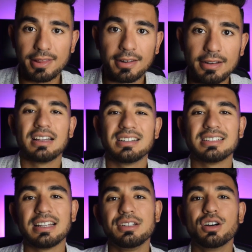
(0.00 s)
End.
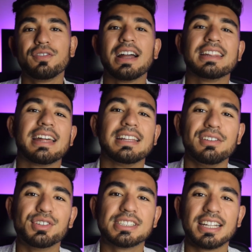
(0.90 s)
And you'll find that
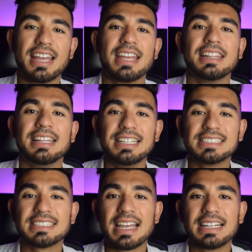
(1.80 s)
even today, these
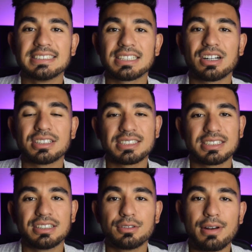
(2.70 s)
stands are
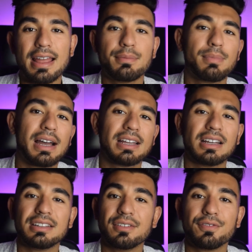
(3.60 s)
still ran by
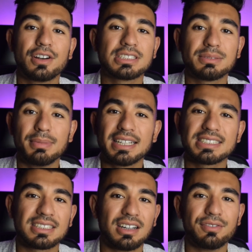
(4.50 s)
a diverse
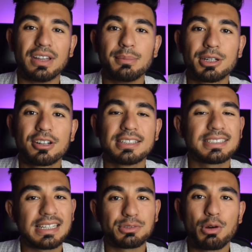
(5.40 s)
mix of immigrants
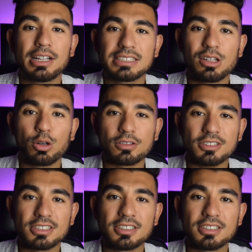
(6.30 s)
as well as locals.